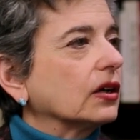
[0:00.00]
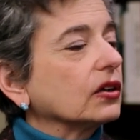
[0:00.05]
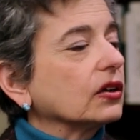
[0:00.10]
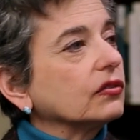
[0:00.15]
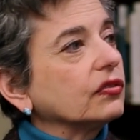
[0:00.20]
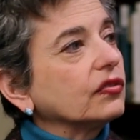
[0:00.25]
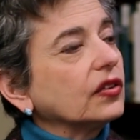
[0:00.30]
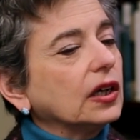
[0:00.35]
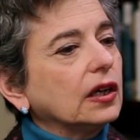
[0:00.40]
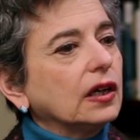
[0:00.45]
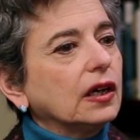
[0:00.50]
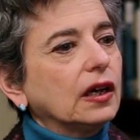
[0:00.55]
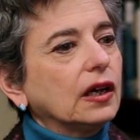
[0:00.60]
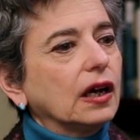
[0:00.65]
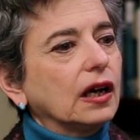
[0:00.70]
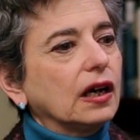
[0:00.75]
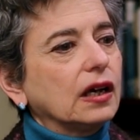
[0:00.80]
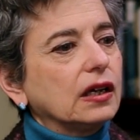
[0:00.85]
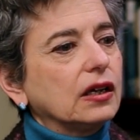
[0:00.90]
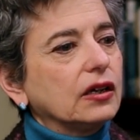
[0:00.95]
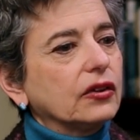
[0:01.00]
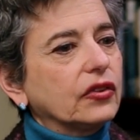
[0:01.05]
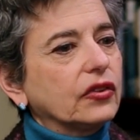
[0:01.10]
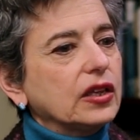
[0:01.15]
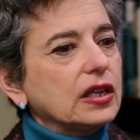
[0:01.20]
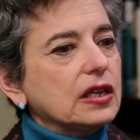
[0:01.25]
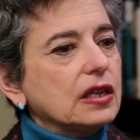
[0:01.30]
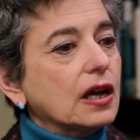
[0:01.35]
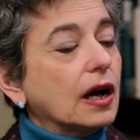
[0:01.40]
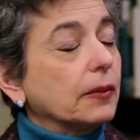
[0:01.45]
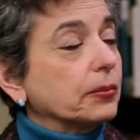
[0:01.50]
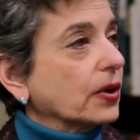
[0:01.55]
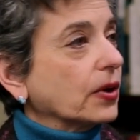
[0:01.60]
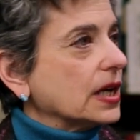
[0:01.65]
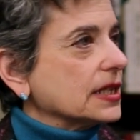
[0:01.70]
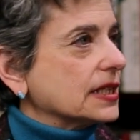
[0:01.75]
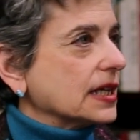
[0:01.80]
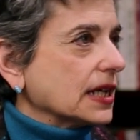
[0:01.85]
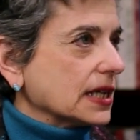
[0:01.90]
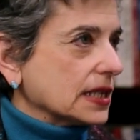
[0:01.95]
of the
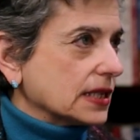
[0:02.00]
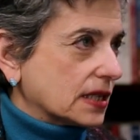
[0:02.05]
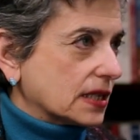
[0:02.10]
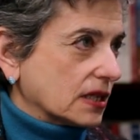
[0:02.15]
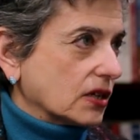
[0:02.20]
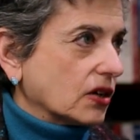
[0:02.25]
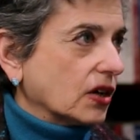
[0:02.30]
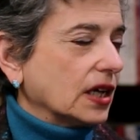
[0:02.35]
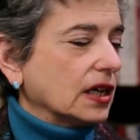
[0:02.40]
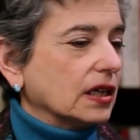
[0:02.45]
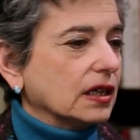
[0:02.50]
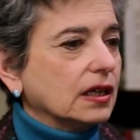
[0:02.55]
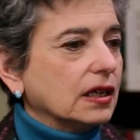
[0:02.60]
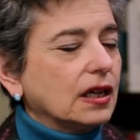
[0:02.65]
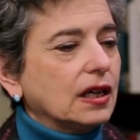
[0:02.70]
uprising in Syria.